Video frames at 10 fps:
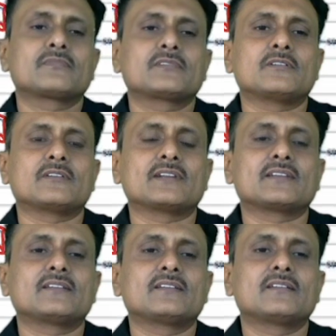Alright?
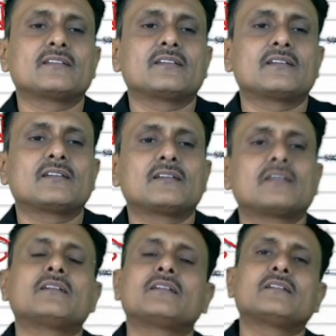
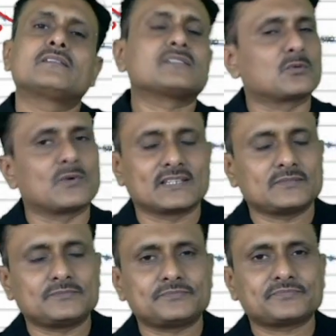Sir, why?
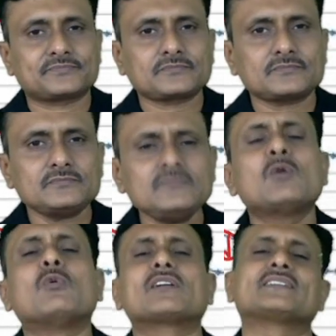
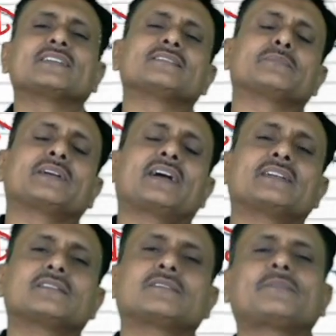What's the reason behind
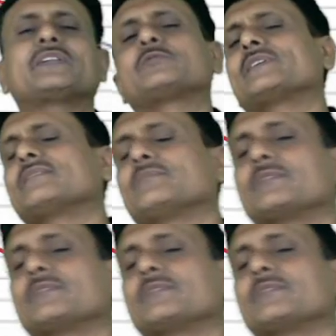it? It's very simple,